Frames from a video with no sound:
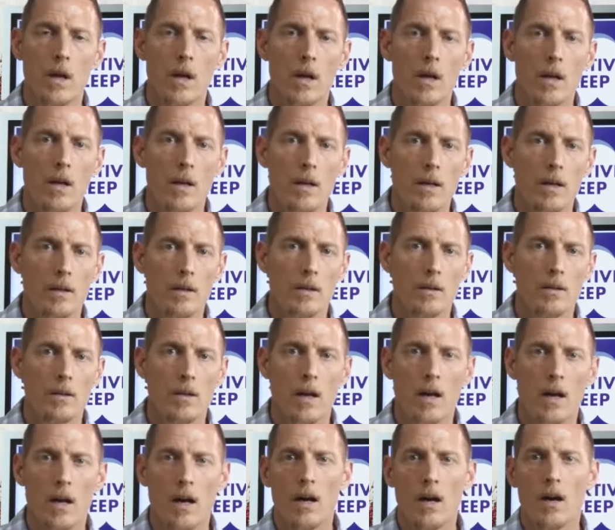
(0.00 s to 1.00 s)
is they say,
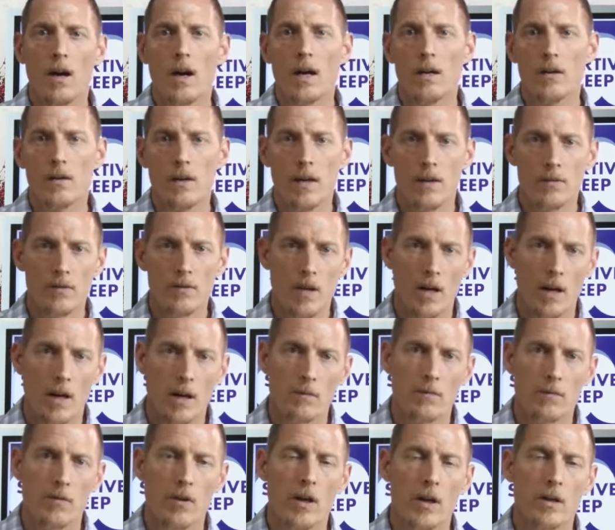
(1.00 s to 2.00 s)
oh, I don't have time
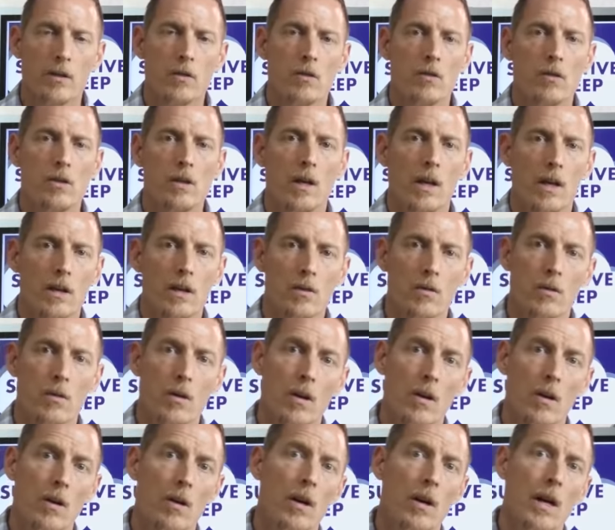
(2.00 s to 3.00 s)
for exercise, or
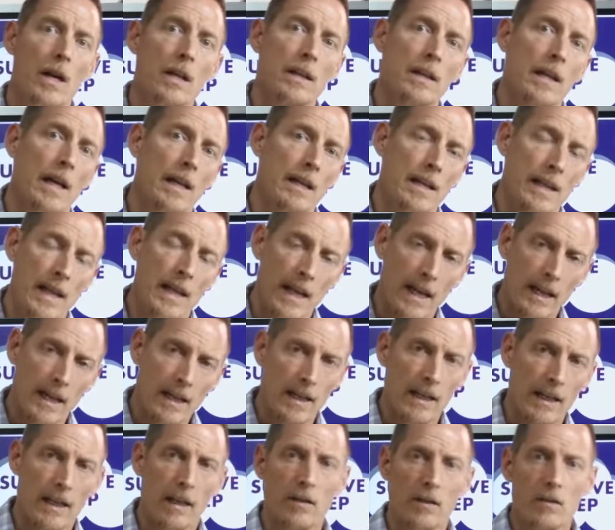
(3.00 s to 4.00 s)
oh, I, I can't get
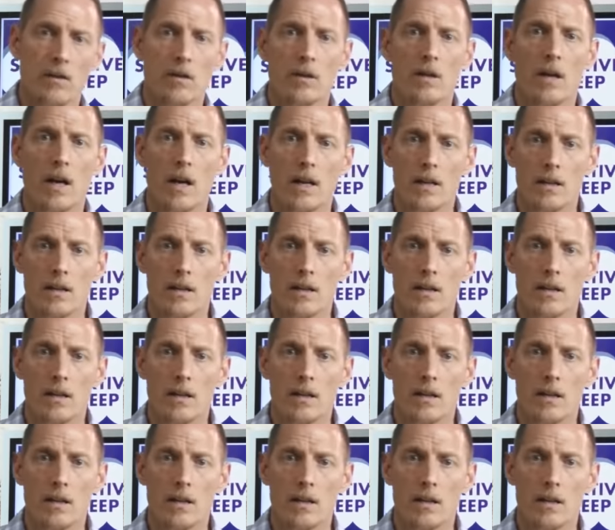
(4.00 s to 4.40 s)
outside.